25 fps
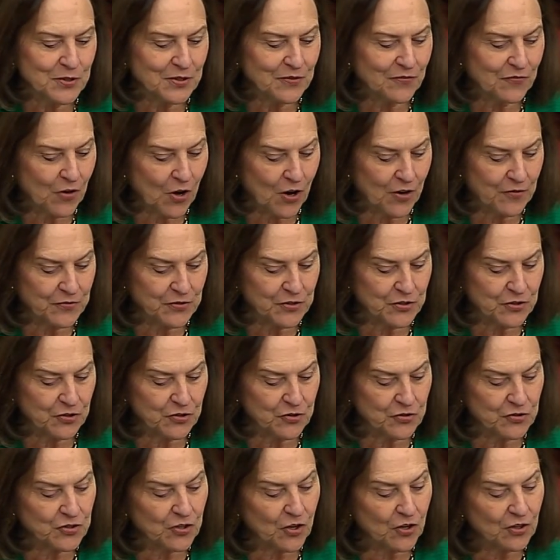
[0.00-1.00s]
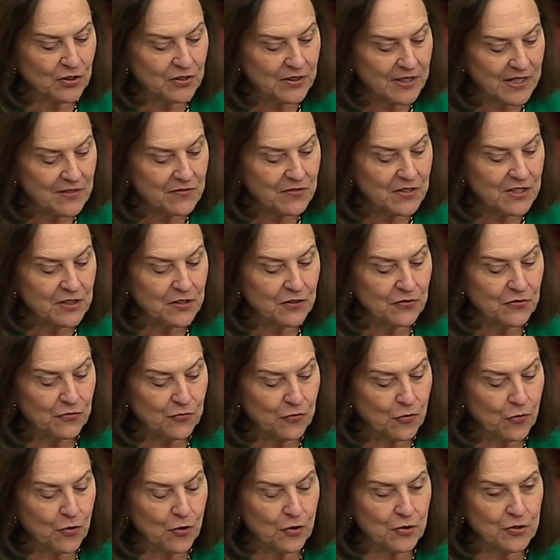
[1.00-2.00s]
of officers are leaving the
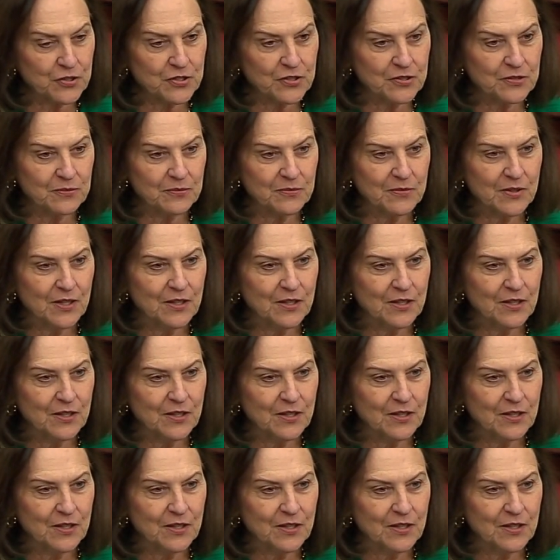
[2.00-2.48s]
force